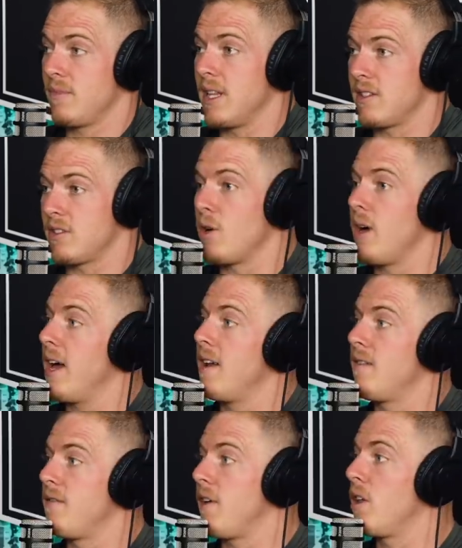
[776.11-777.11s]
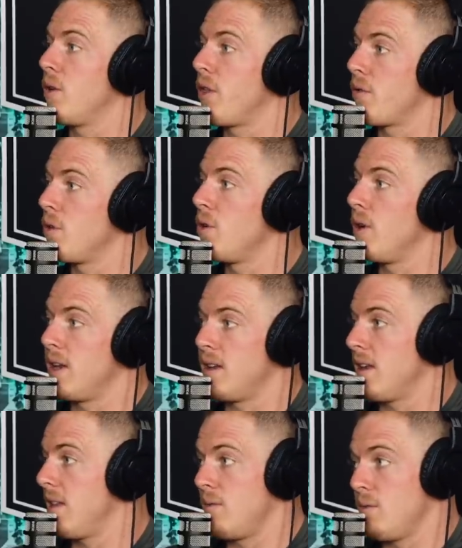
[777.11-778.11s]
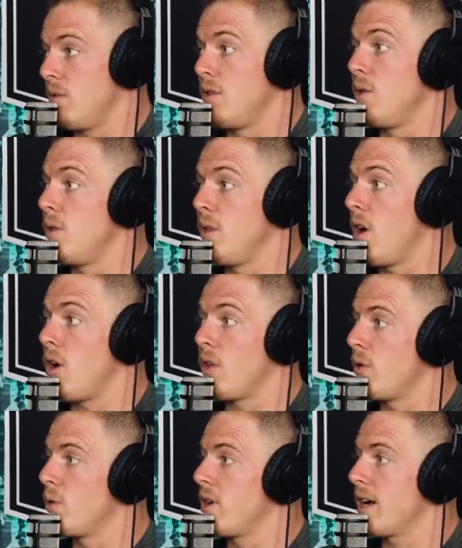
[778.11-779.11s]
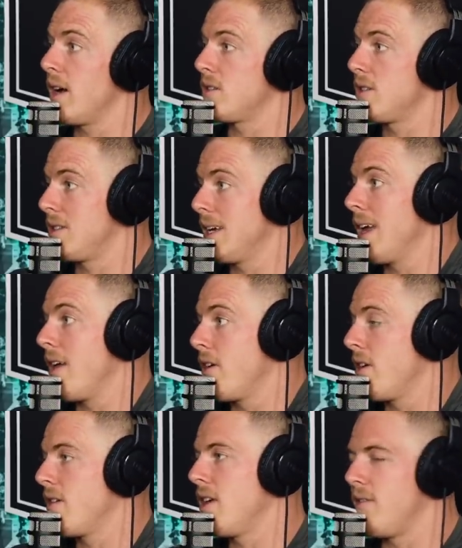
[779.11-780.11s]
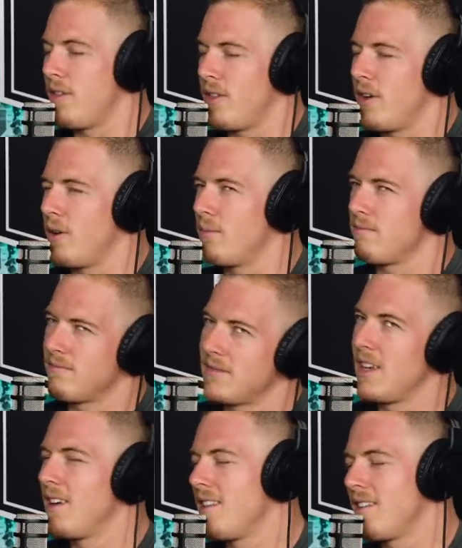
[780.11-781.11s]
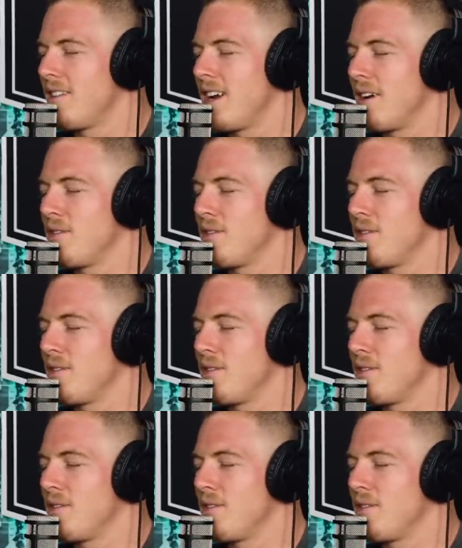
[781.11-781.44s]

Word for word: Let's go ahead and follow through and do all the workouts together, even though they're